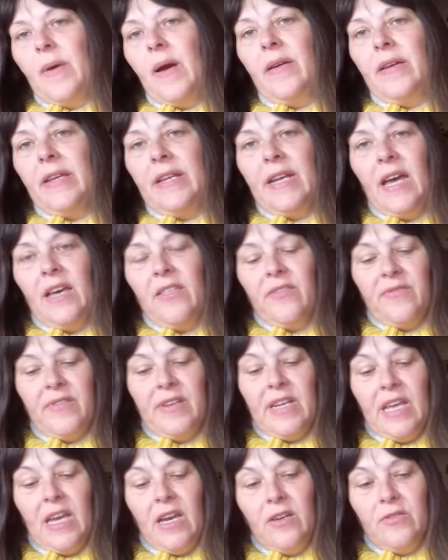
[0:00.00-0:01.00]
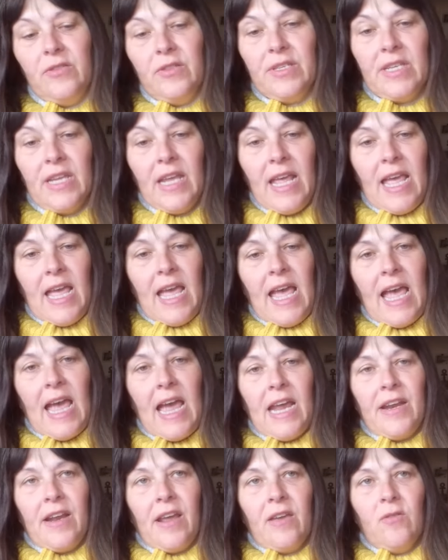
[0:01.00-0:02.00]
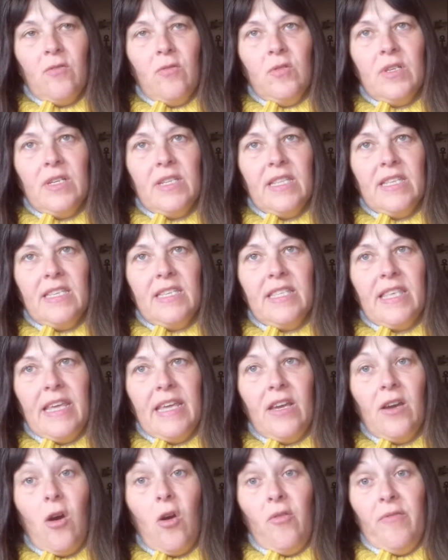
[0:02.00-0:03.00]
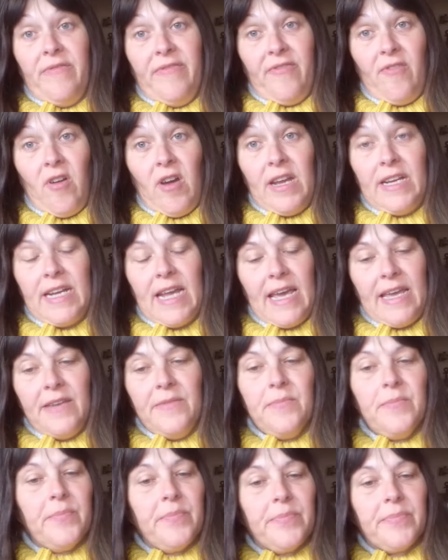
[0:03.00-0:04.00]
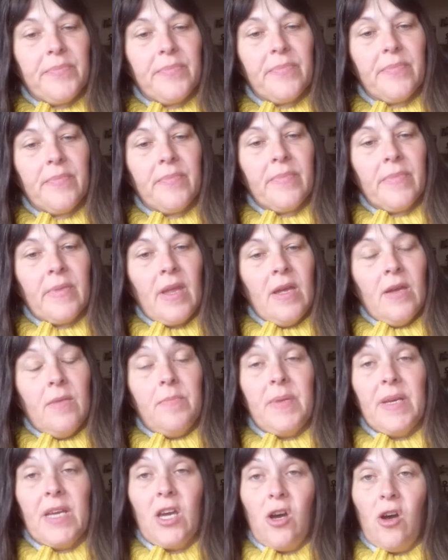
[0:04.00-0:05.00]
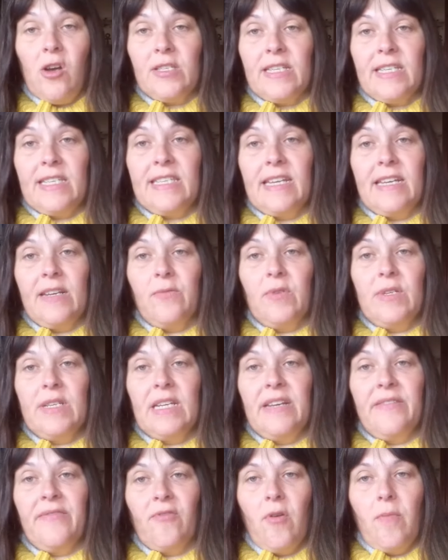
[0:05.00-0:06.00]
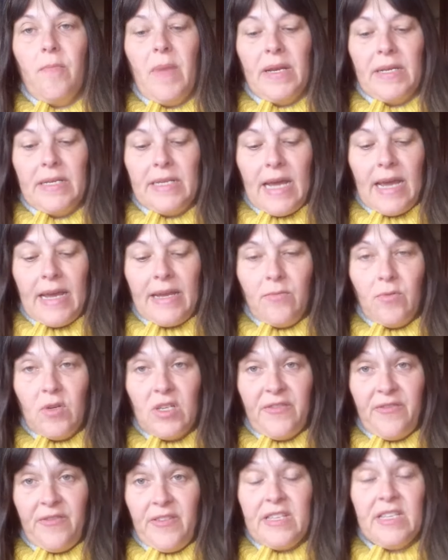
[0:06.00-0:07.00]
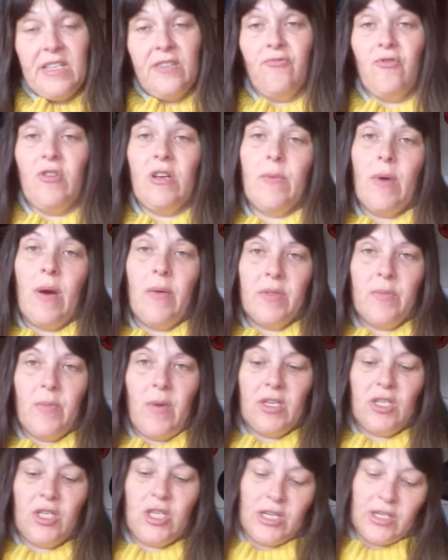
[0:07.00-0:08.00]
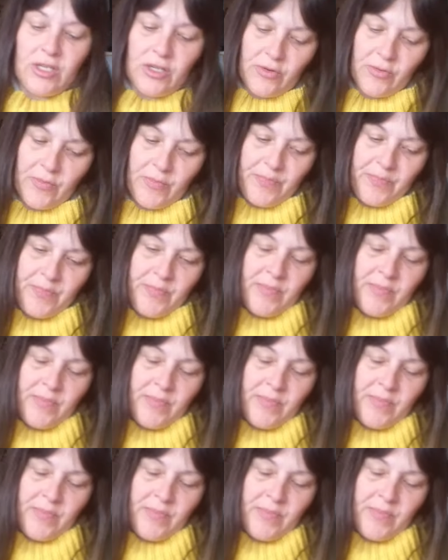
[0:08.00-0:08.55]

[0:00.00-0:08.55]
about in other videos. And I ordered this thing on Friday because it said it would deliver on Monday, which fitted really well with my schedule.